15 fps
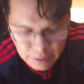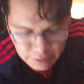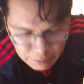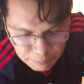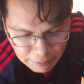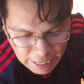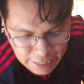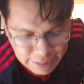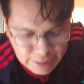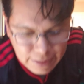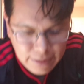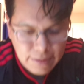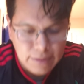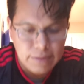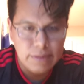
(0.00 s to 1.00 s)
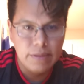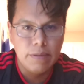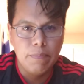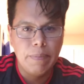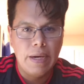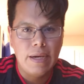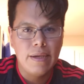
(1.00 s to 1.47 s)
The back end, this is the
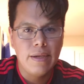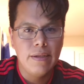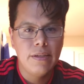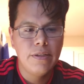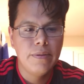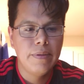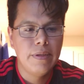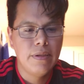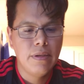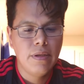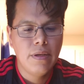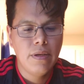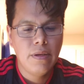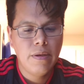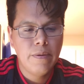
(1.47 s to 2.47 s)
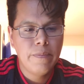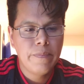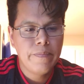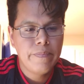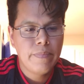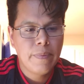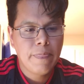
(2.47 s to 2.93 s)
back end to it.
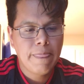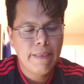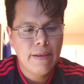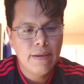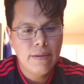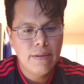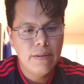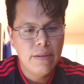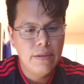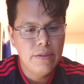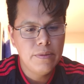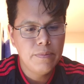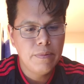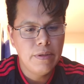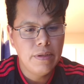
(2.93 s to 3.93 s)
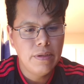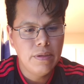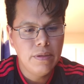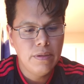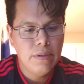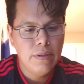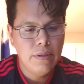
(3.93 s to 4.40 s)
This one
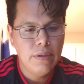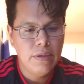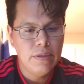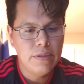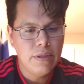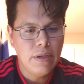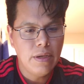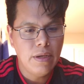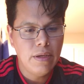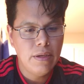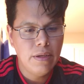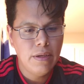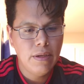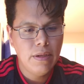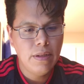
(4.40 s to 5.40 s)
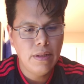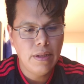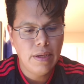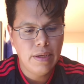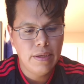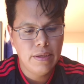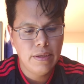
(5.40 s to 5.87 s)
is on
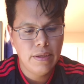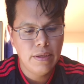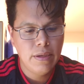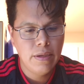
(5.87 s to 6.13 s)
like